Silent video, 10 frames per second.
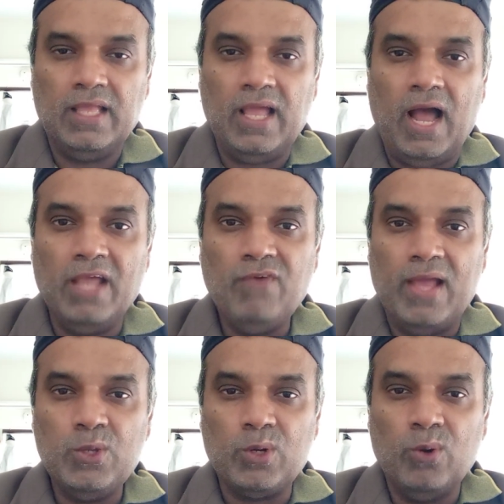A high
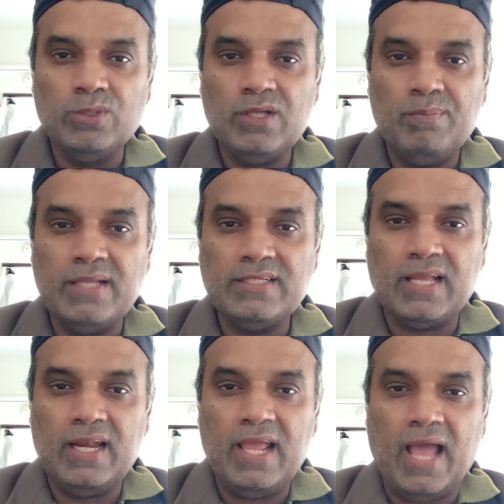value closer
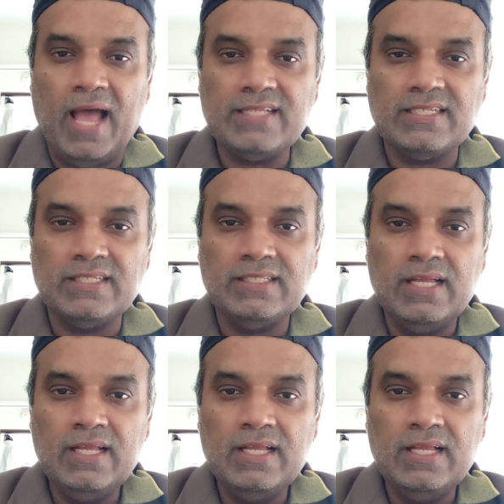basically has